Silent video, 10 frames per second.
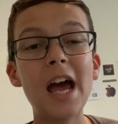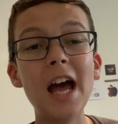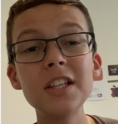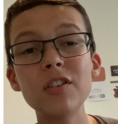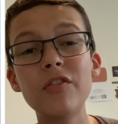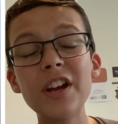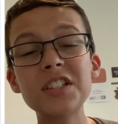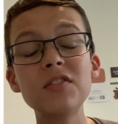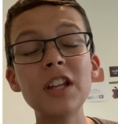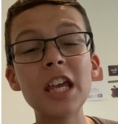and
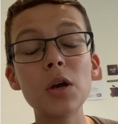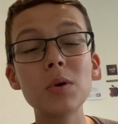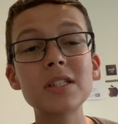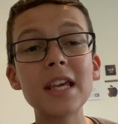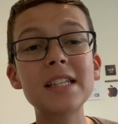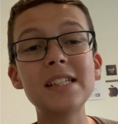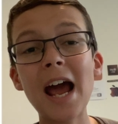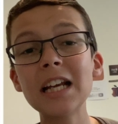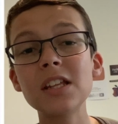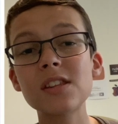effectively it was
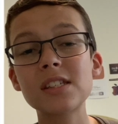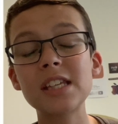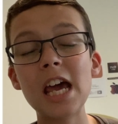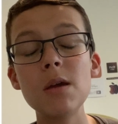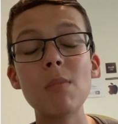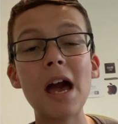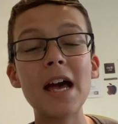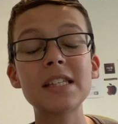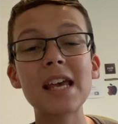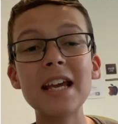exactly the same
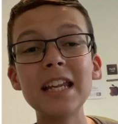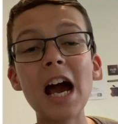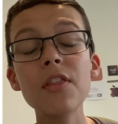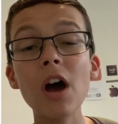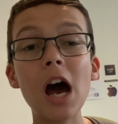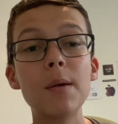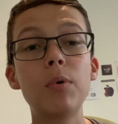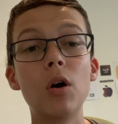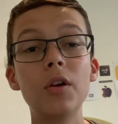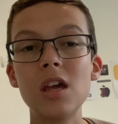as any other
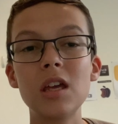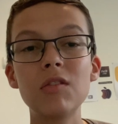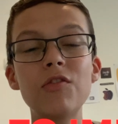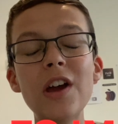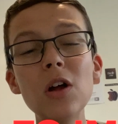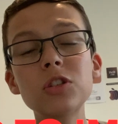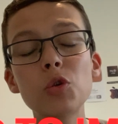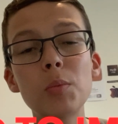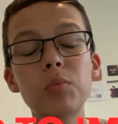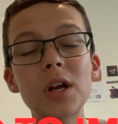iPod. It failed
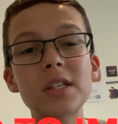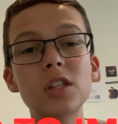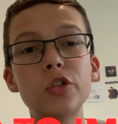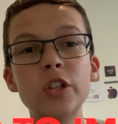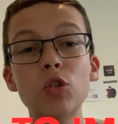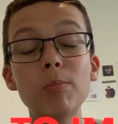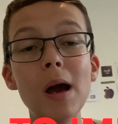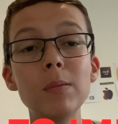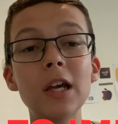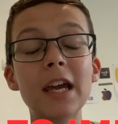to impress the general
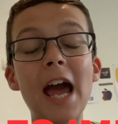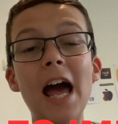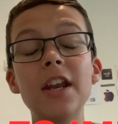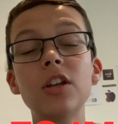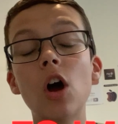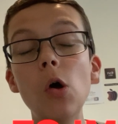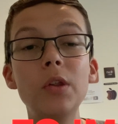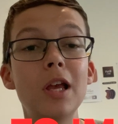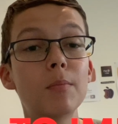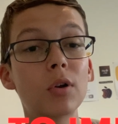public and it
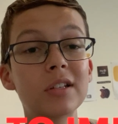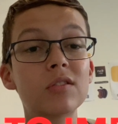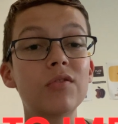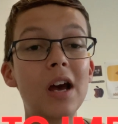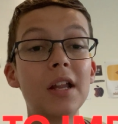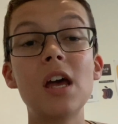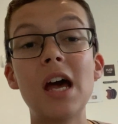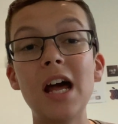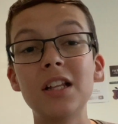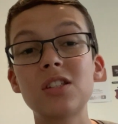only impressed fans.
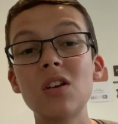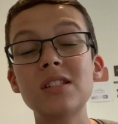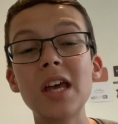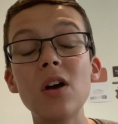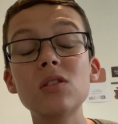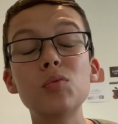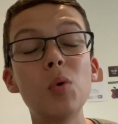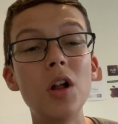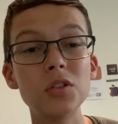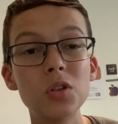And so sales
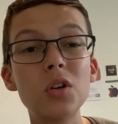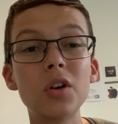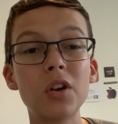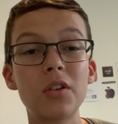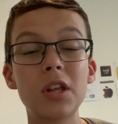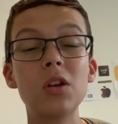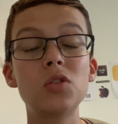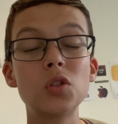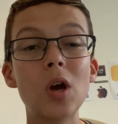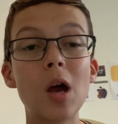weren't too good on the
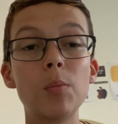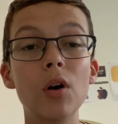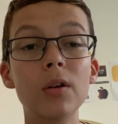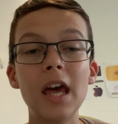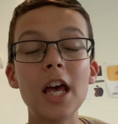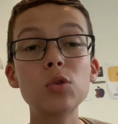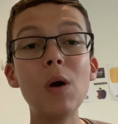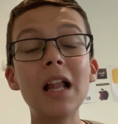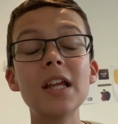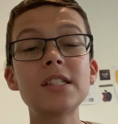U2 iPod. As
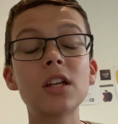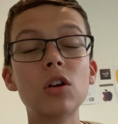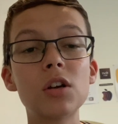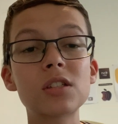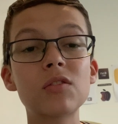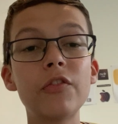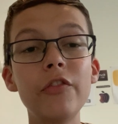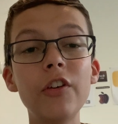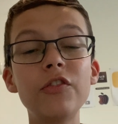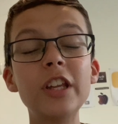well as it cost
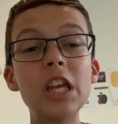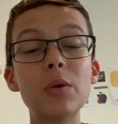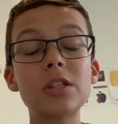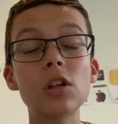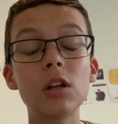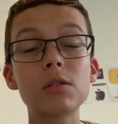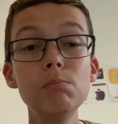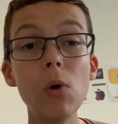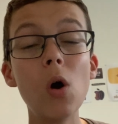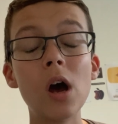$50
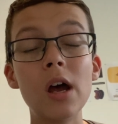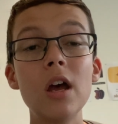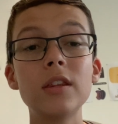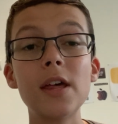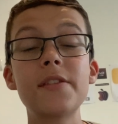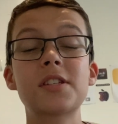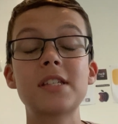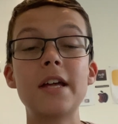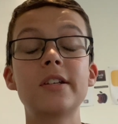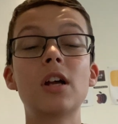more than the
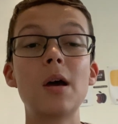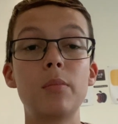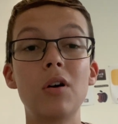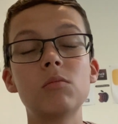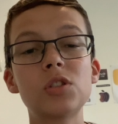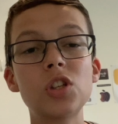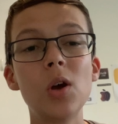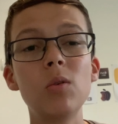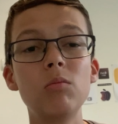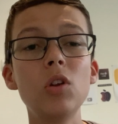standard iPod.
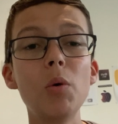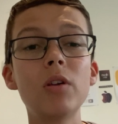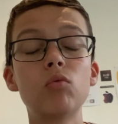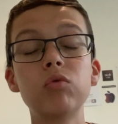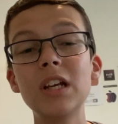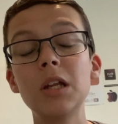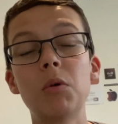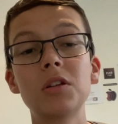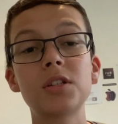So no one really wanted